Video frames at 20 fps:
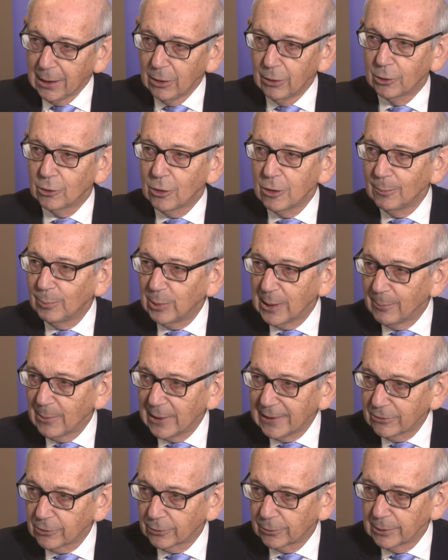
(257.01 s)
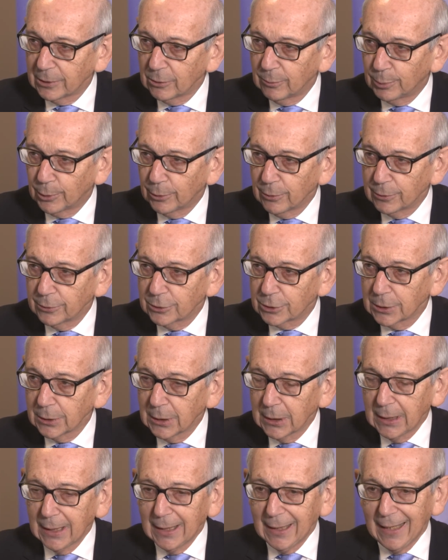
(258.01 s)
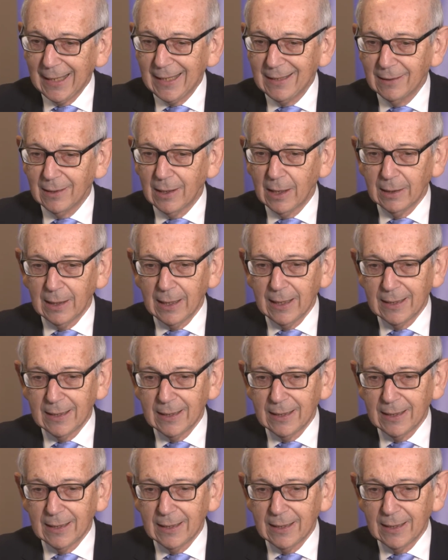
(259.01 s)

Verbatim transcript: a complementary approach, and,